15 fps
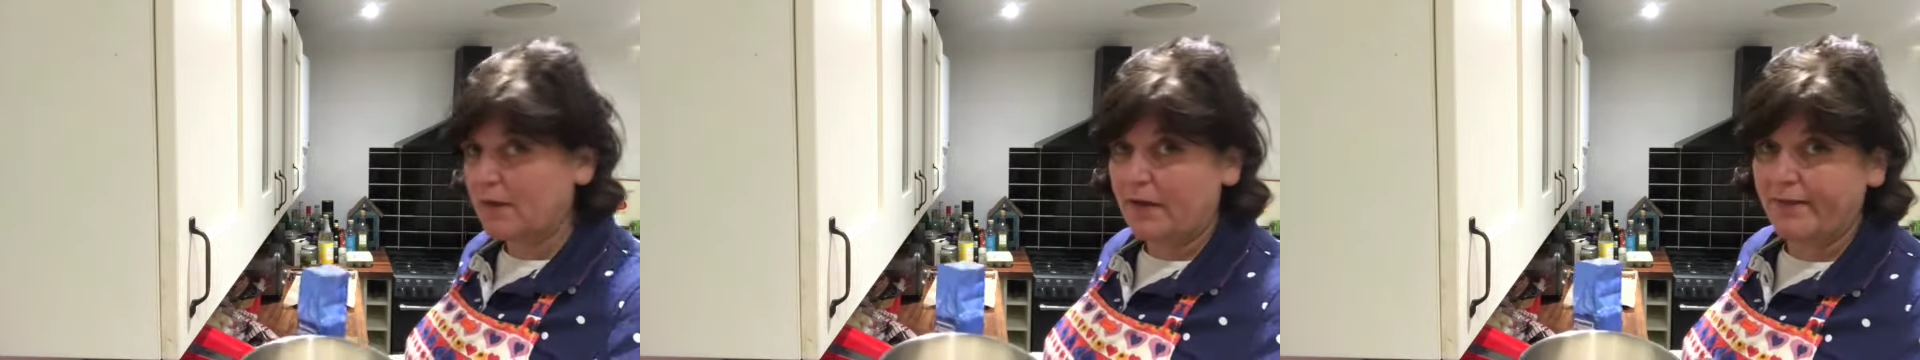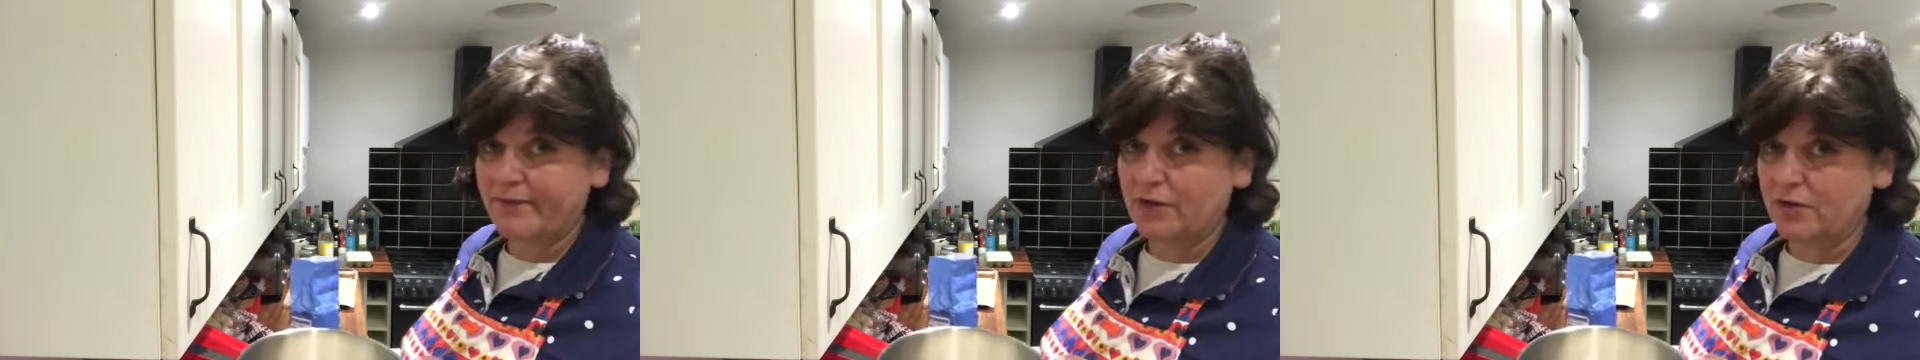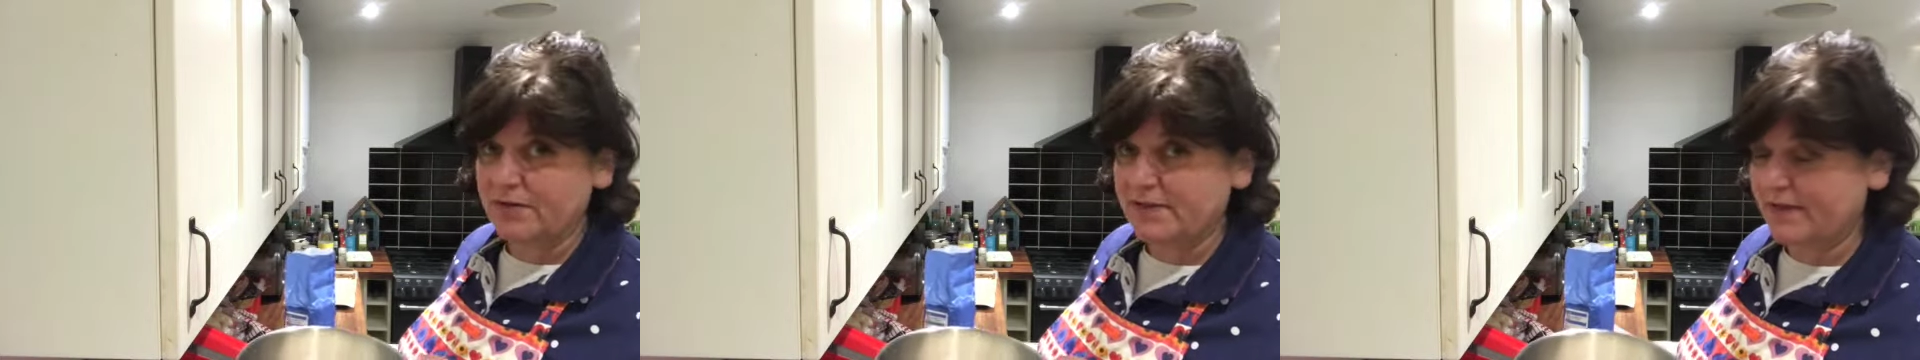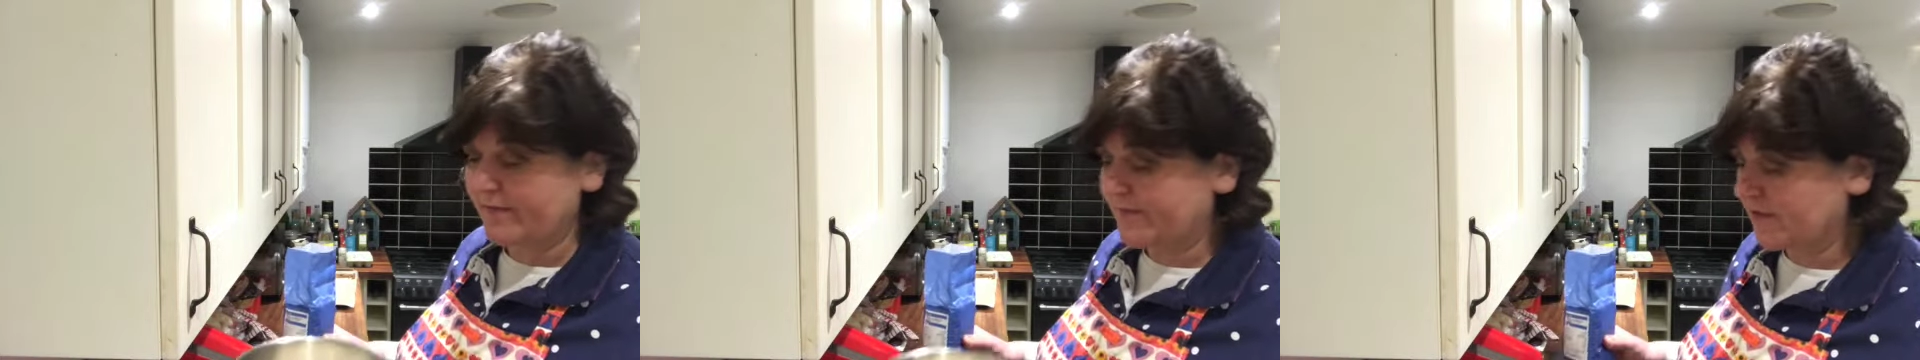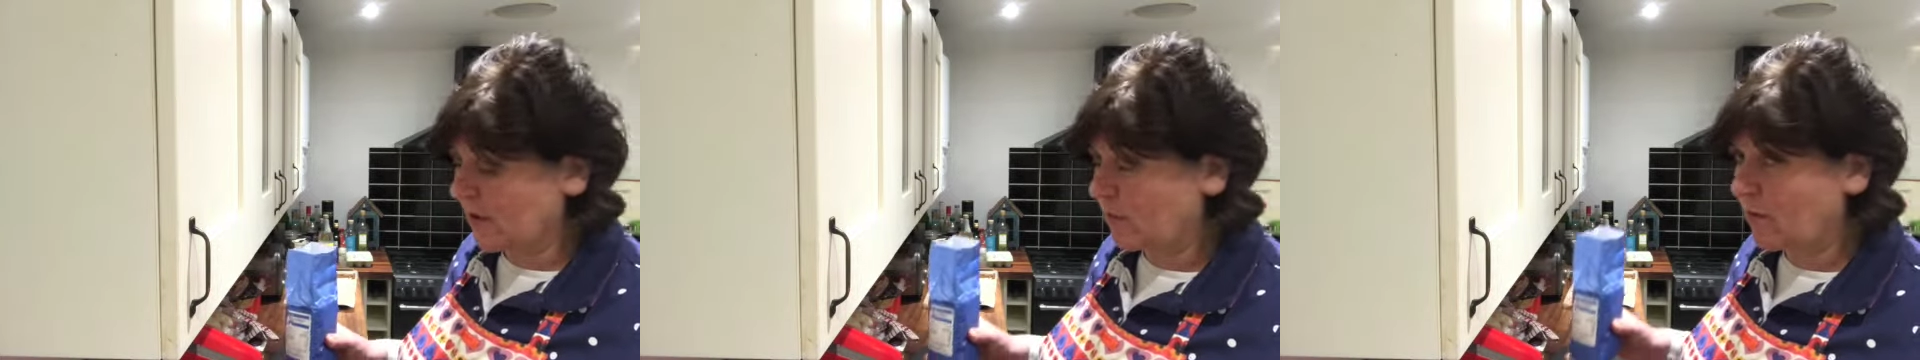haven't got a sieve.
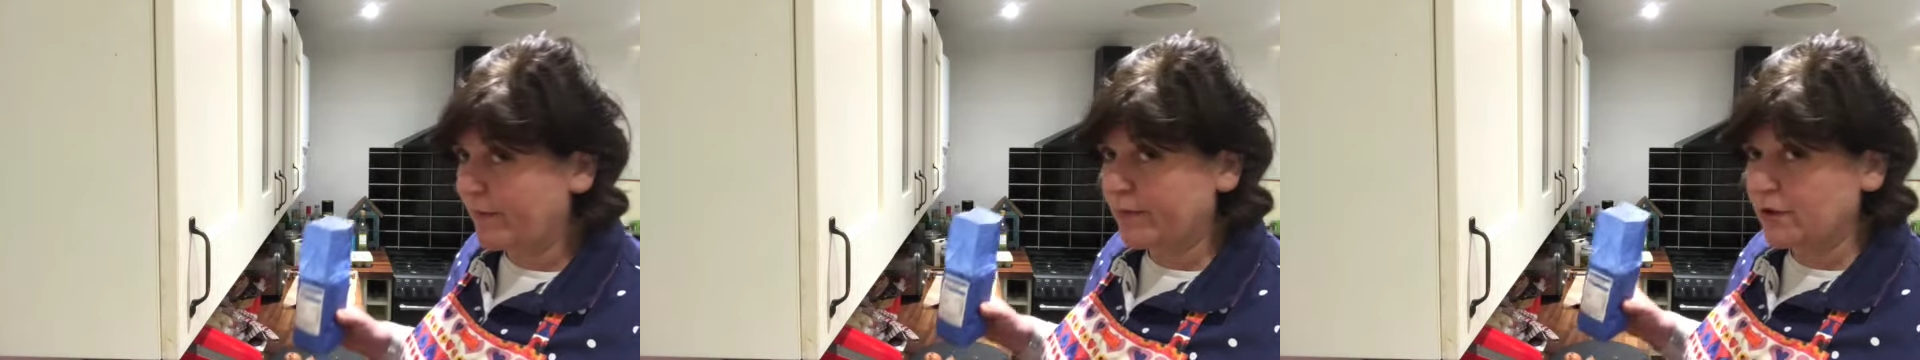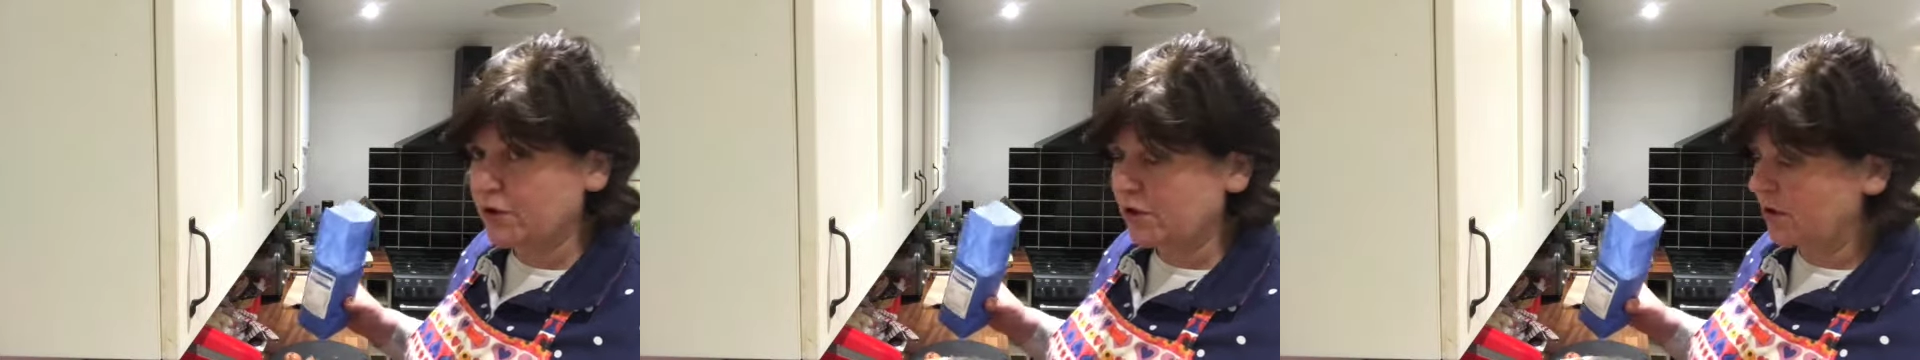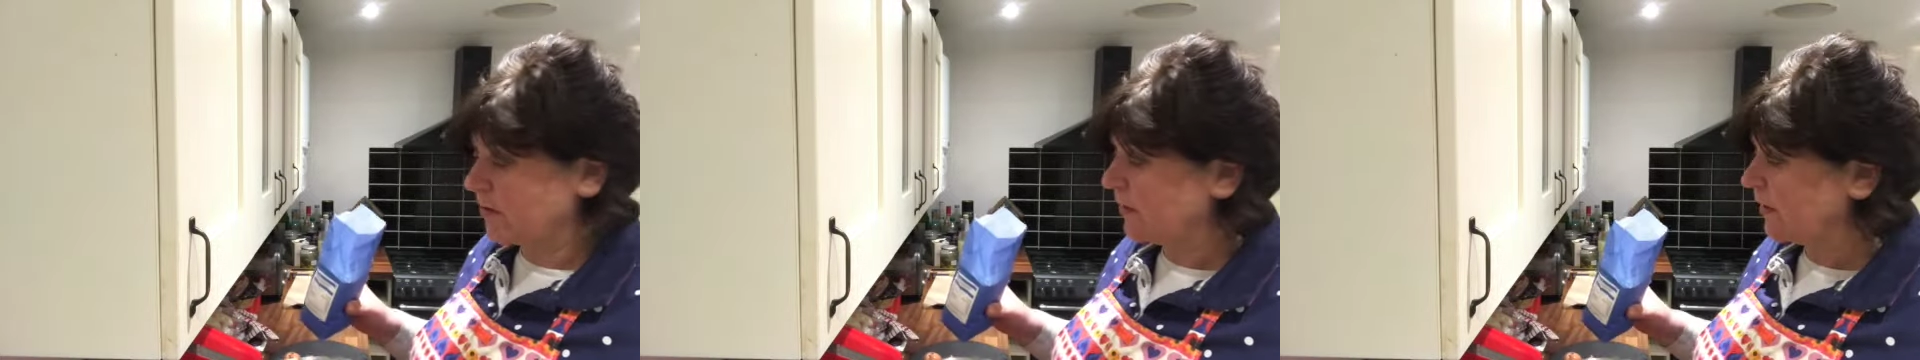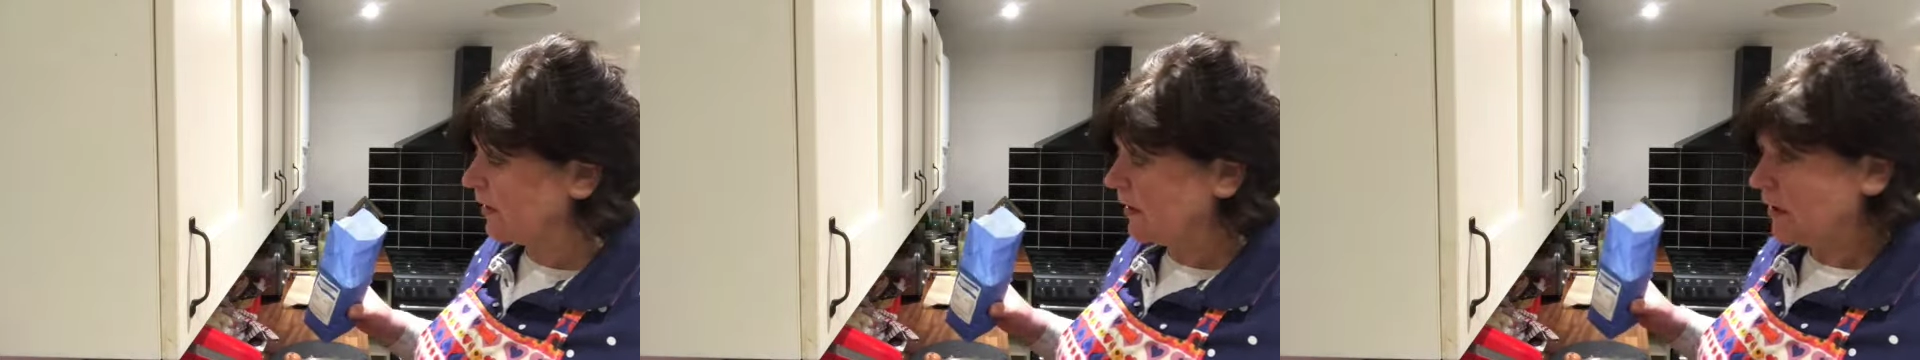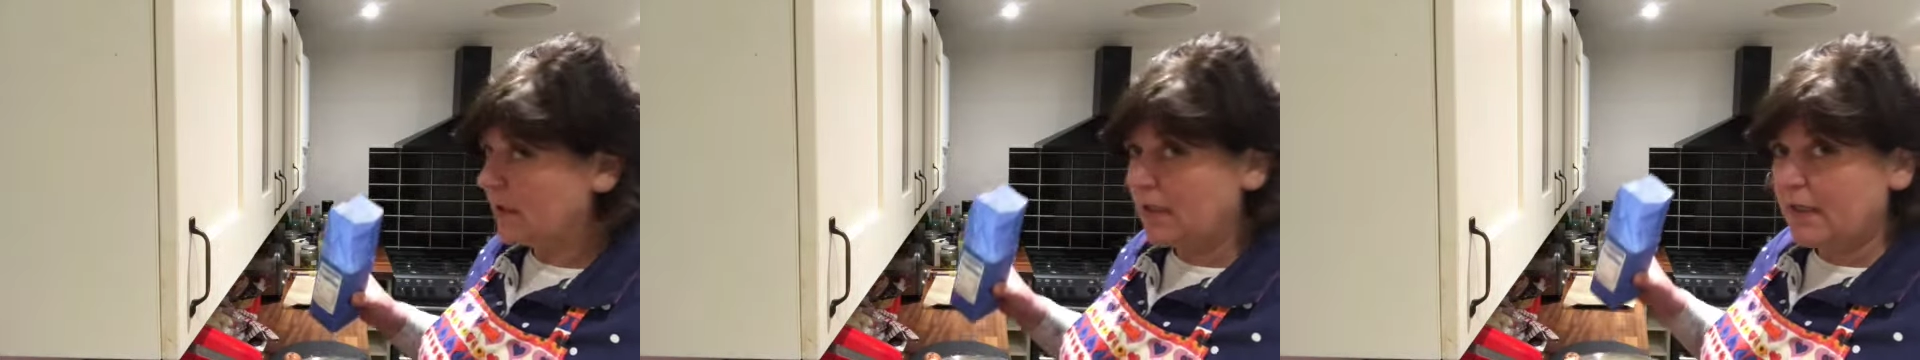So what I'm going to do
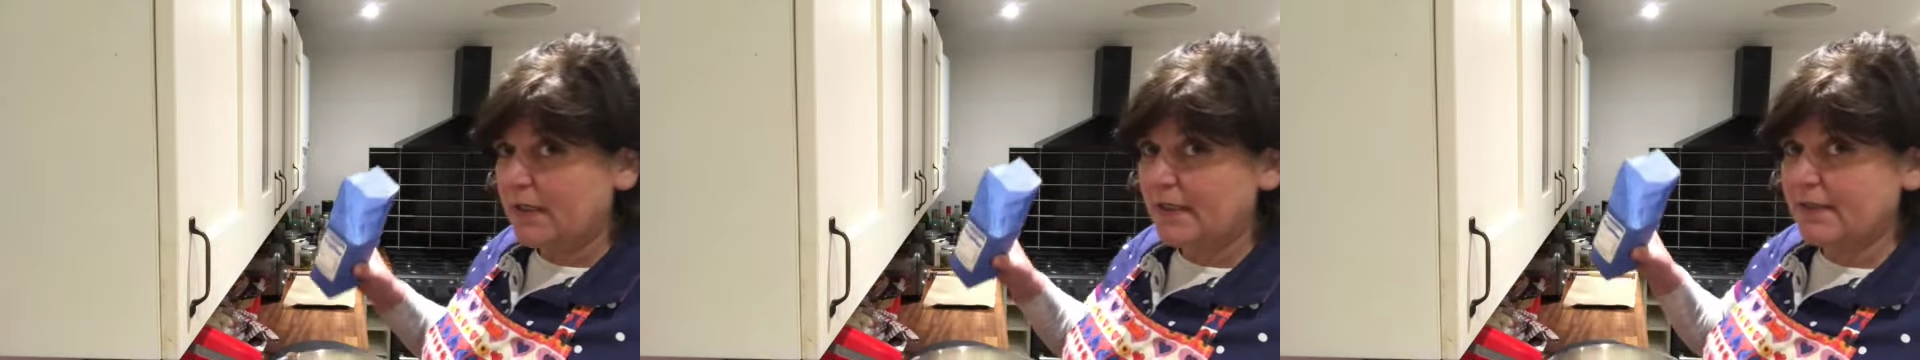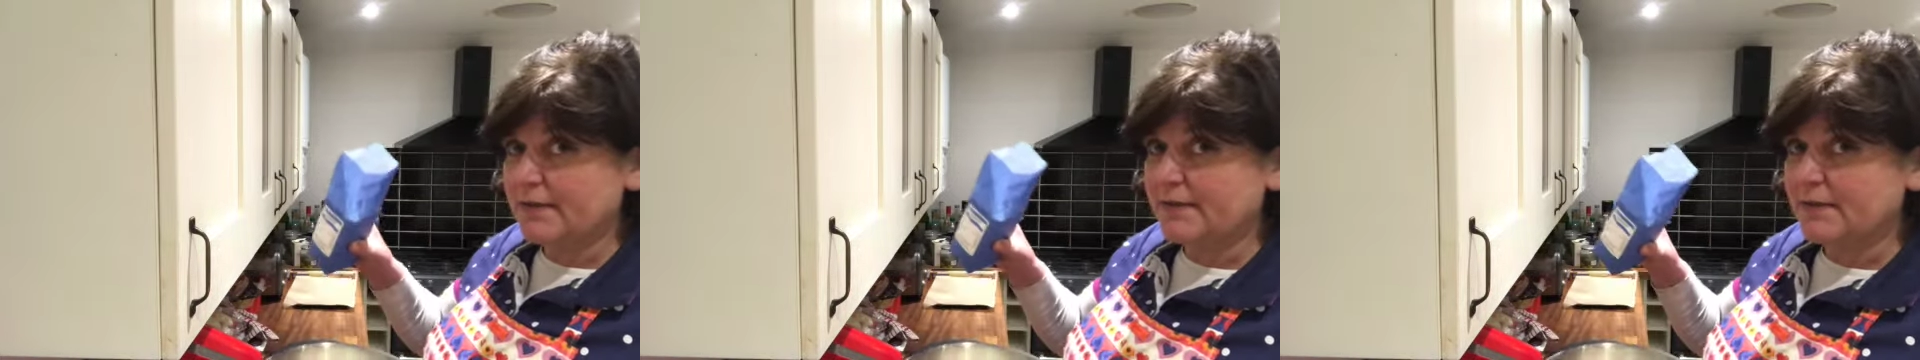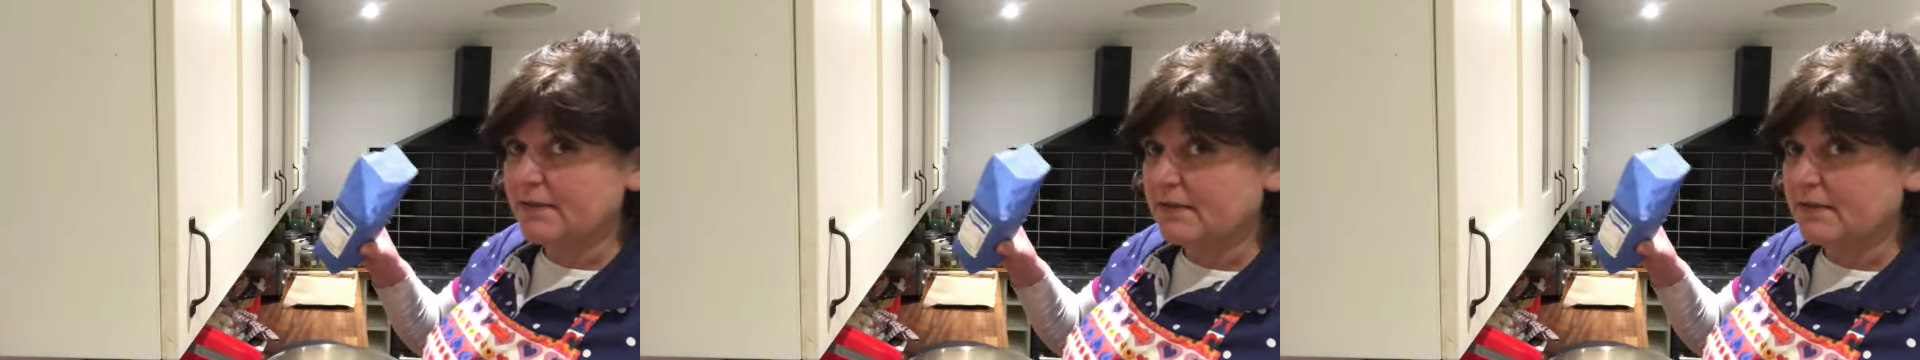is